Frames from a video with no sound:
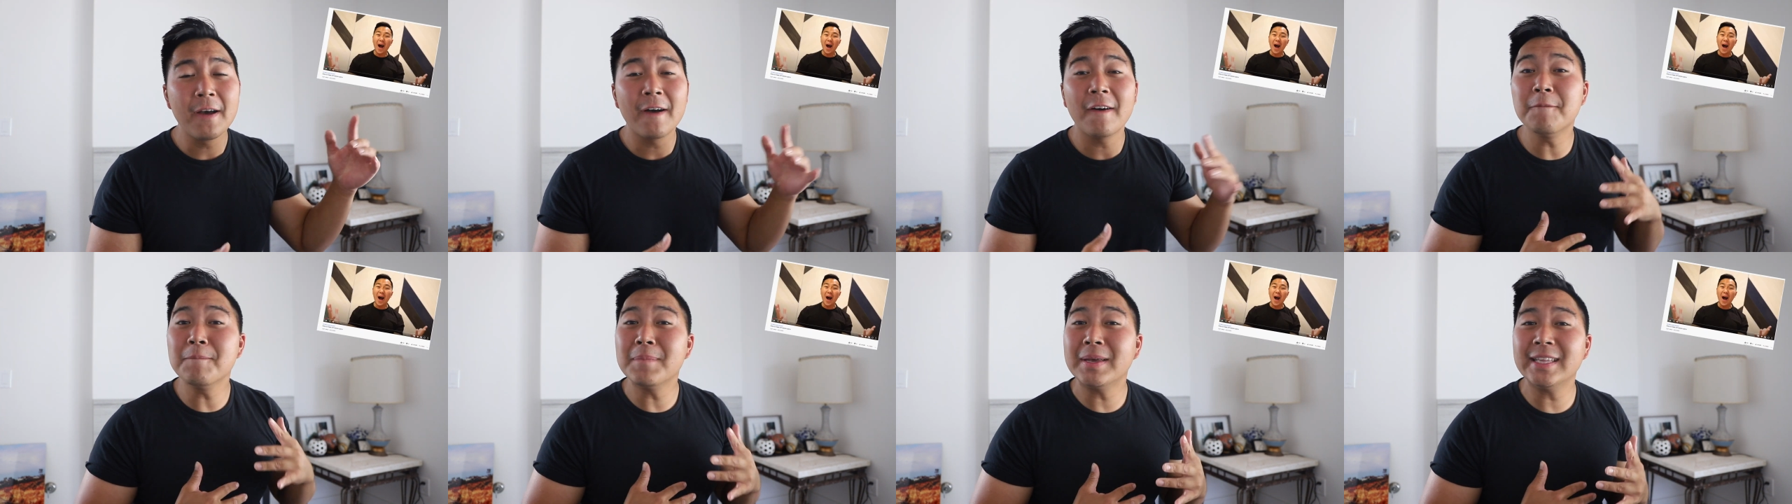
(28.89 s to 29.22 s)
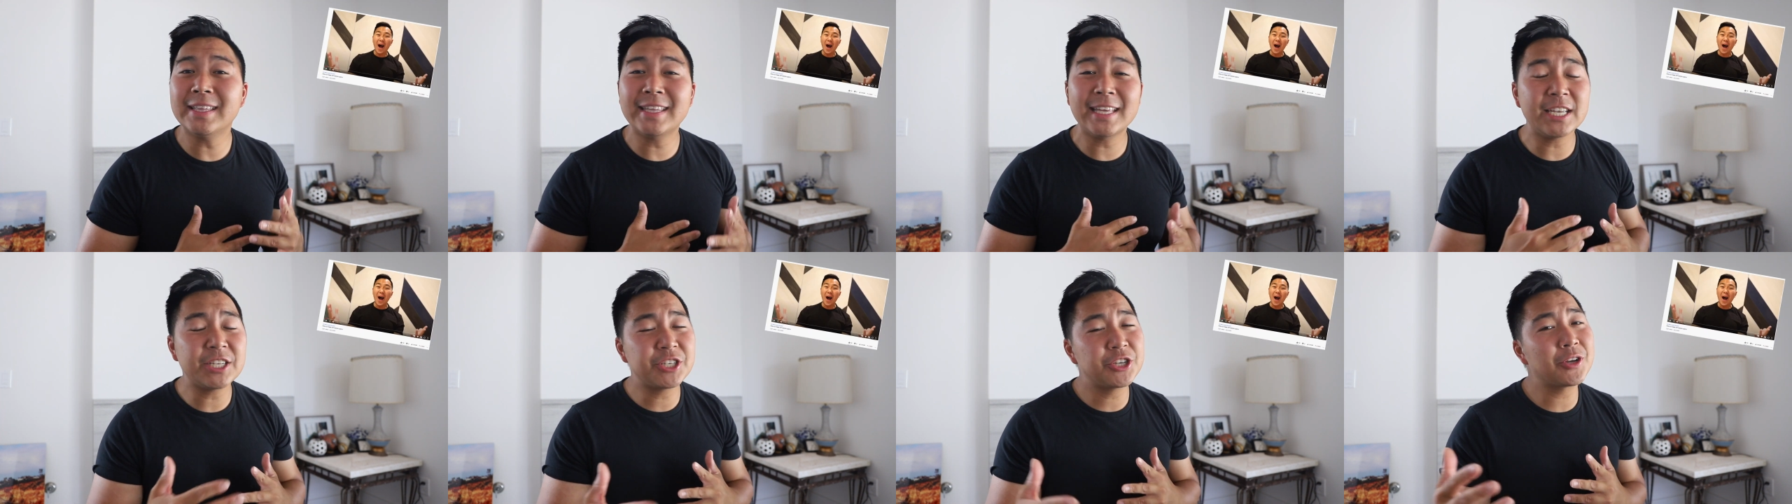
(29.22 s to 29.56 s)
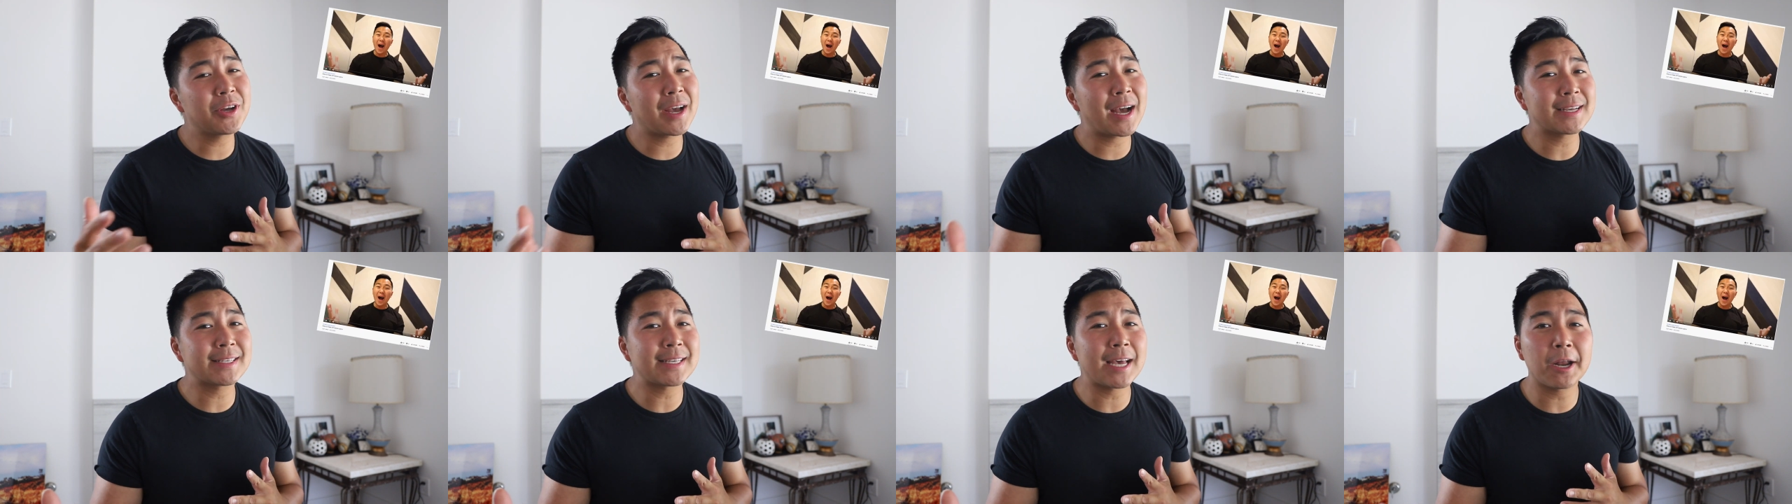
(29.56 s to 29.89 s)
of me teaching
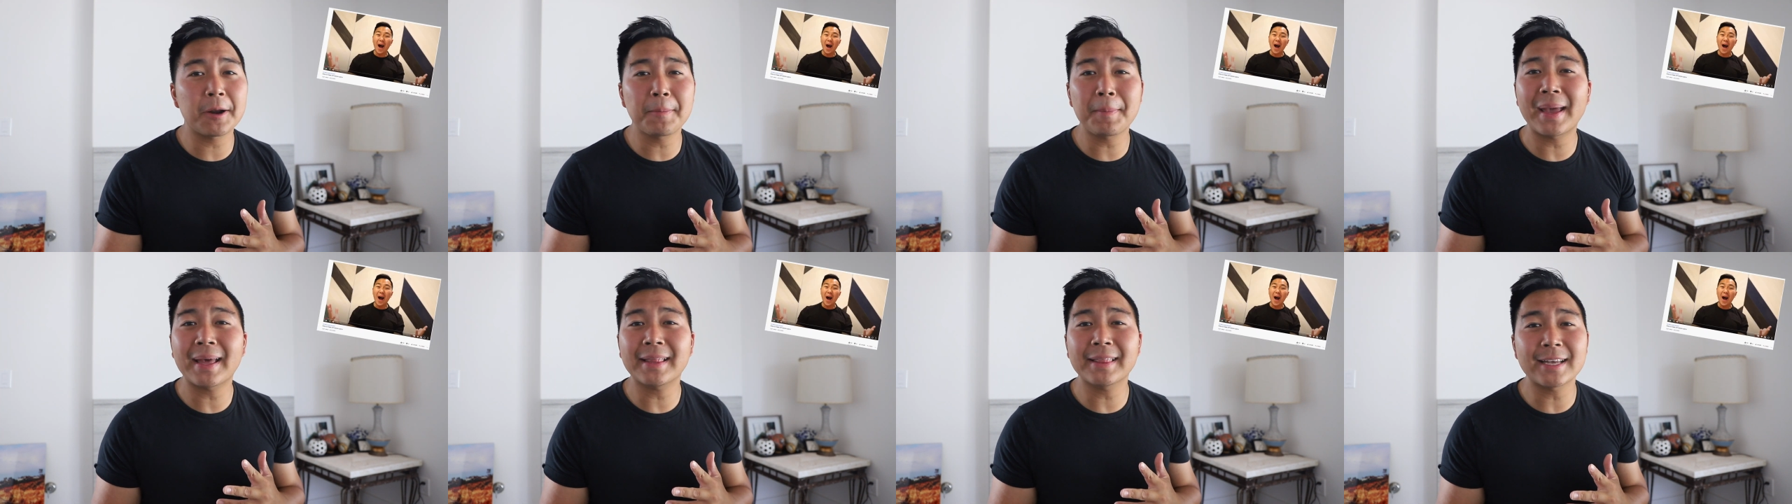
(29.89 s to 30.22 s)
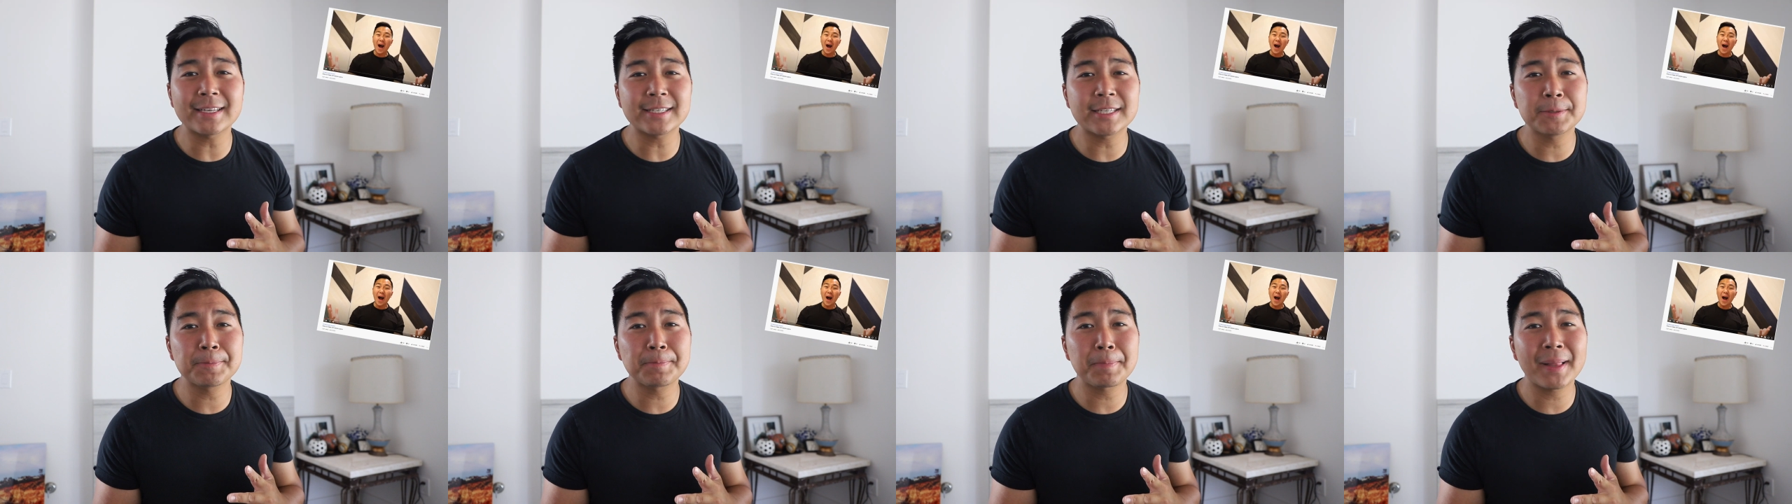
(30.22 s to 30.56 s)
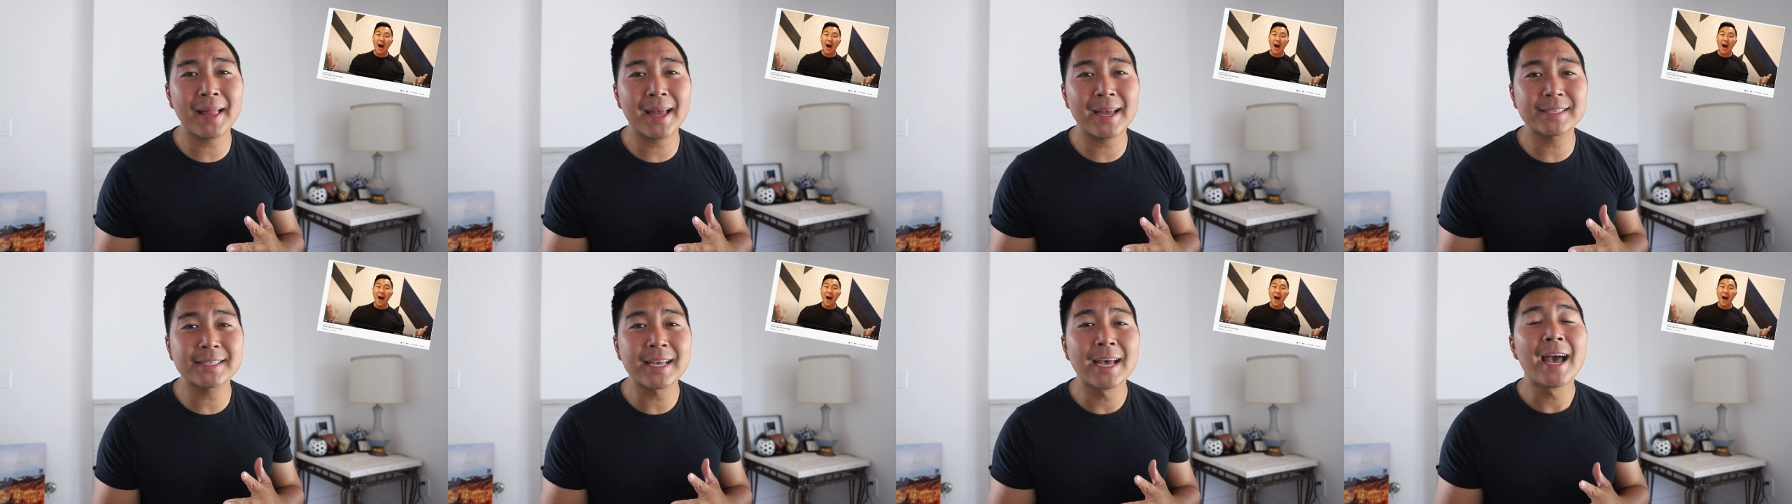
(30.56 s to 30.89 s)
you guys how to make lesson
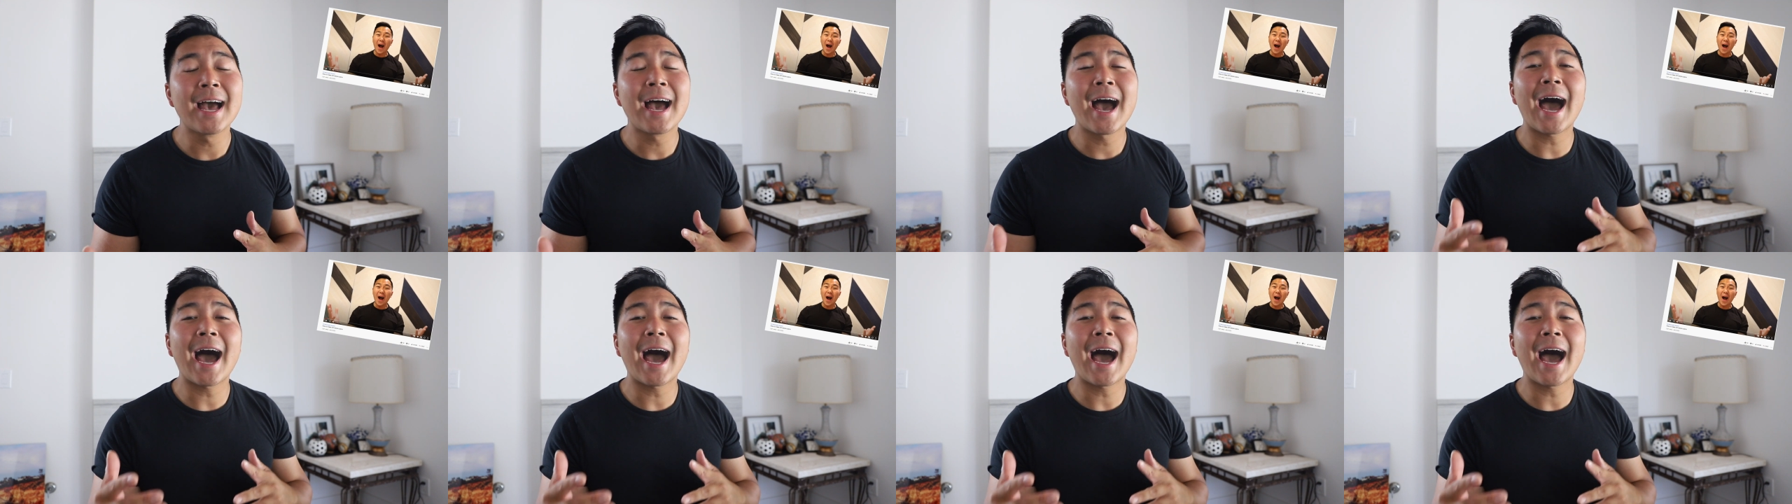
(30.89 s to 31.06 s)
plans,